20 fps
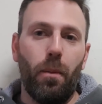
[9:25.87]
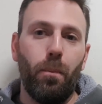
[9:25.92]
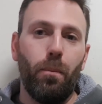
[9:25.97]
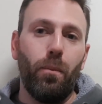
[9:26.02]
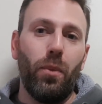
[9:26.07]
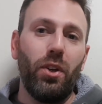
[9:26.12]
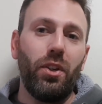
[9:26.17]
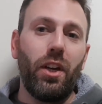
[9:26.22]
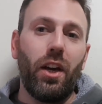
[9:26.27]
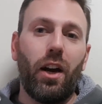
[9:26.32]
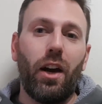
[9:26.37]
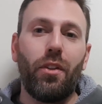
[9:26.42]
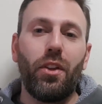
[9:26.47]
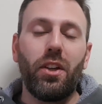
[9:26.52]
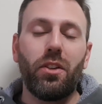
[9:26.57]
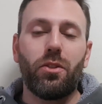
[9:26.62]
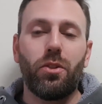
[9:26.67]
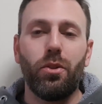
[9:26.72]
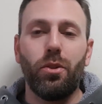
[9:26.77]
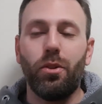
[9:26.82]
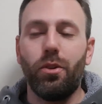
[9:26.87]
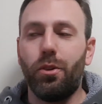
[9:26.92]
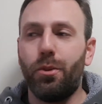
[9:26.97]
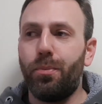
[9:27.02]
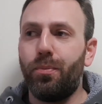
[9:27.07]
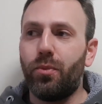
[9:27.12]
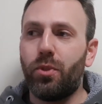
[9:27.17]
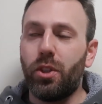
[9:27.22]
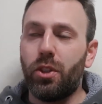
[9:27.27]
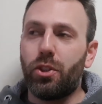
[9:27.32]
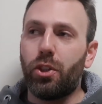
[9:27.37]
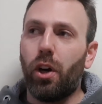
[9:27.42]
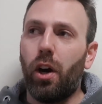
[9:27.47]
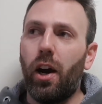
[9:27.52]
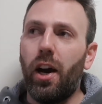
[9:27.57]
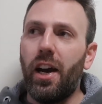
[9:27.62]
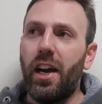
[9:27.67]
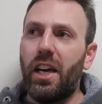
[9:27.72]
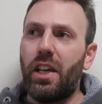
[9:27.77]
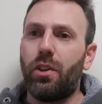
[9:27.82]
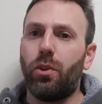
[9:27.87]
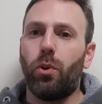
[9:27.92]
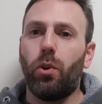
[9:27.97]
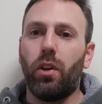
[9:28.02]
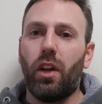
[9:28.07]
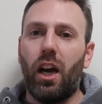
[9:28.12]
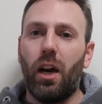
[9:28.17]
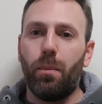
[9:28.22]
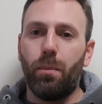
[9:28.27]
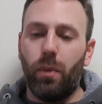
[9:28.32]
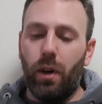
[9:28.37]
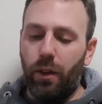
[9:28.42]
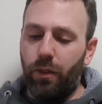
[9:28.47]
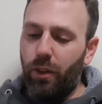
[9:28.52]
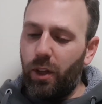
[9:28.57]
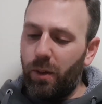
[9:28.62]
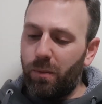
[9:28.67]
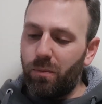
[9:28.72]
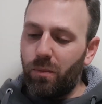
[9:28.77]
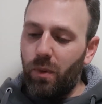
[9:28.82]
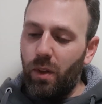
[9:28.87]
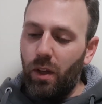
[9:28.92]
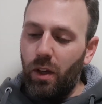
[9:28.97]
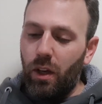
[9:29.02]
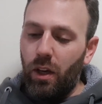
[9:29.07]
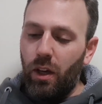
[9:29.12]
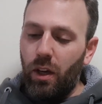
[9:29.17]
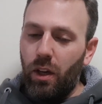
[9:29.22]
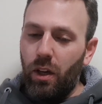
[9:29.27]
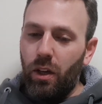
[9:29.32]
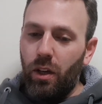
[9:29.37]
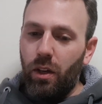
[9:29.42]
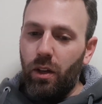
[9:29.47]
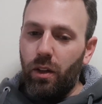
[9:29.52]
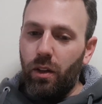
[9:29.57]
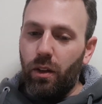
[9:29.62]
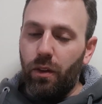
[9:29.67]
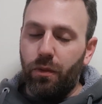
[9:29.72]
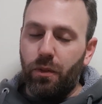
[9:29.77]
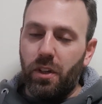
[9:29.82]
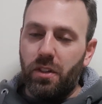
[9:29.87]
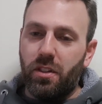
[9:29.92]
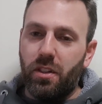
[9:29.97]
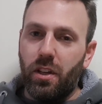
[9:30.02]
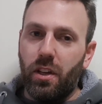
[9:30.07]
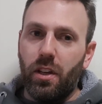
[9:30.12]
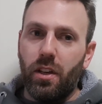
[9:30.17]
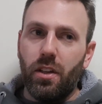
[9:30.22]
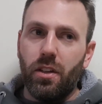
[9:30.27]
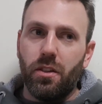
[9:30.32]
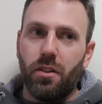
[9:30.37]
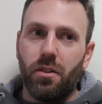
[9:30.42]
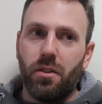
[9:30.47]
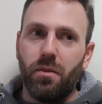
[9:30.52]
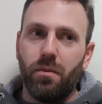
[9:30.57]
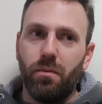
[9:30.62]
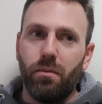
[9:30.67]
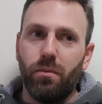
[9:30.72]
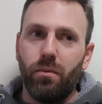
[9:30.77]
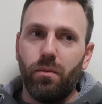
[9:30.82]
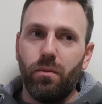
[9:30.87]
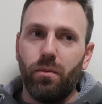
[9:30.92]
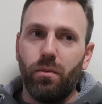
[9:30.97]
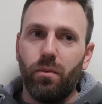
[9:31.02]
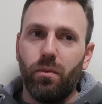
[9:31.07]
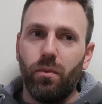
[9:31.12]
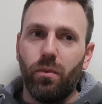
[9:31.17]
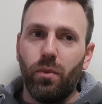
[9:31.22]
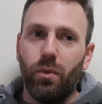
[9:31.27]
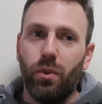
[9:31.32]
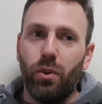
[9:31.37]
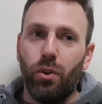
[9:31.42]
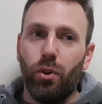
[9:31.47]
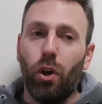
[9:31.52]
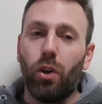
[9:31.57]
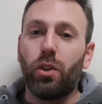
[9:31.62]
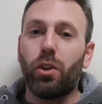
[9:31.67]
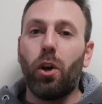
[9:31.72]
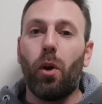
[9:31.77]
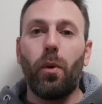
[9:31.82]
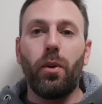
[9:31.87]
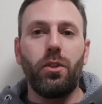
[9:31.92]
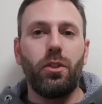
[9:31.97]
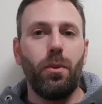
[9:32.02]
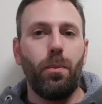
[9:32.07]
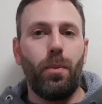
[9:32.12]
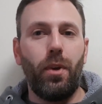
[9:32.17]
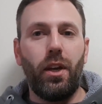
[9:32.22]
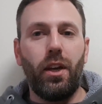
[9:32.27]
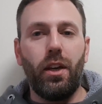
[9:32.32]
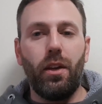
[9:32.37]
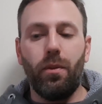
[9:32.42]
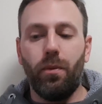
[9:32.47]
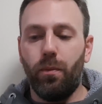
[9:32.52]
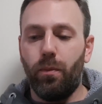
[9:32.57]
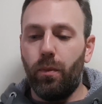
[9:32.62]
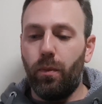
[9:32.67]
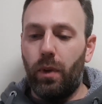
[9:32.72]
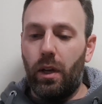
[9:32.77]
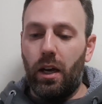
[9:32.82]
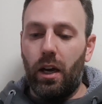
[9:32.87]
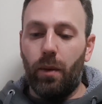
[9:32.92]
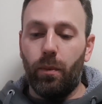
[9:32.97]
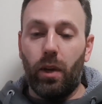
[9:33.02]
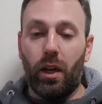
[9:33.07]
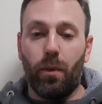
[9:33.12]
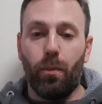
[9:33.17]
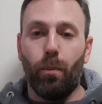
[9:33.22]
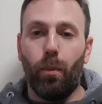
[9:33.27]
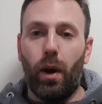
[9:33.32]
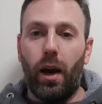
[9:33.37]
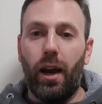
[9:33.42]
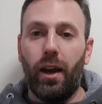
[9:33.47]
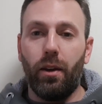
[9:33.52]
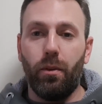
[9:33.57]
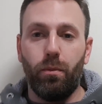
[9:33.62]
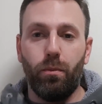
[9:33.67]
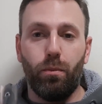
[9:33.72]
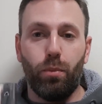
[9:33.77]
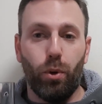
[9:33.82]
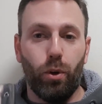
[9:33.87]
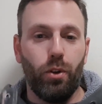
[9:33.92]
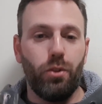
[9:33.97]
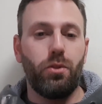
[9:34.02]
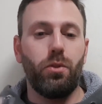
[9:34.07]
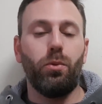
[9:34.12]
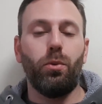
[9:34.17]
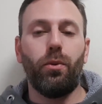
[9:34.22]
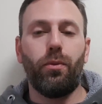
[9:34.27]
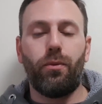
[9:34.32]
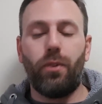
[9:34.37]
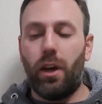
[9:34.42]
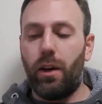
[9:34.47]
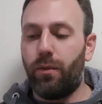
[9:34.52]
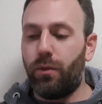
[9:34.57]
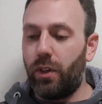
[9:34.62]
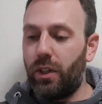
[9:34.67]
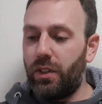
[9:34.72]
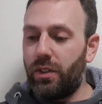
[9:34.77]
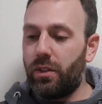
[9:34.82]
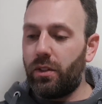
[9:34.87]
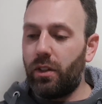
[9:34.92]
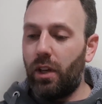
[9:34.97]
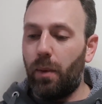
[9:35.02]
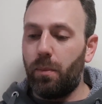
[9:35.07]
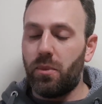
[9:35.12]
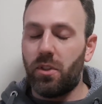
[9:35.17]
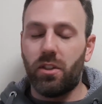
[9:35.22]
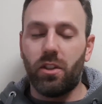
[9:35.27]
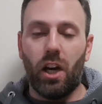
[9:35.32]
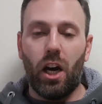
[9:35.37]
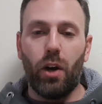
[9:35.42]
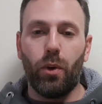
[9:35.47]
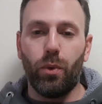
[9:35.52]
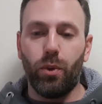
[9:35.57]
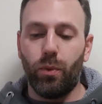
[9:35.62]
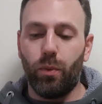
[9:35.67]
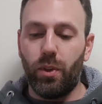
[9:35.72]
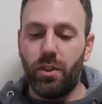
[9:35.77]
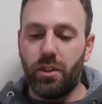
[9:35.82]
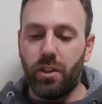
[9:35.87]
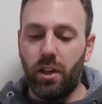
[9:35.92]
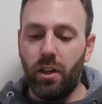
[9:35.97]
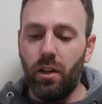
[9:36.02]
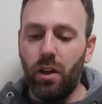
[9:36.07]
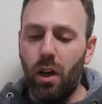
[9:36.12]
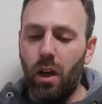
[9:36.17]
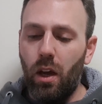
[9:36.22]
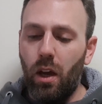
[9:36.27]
But yeah, I think to to tie it all up, I think this is not going to be um, like my personal favorite um, Starward whiskey,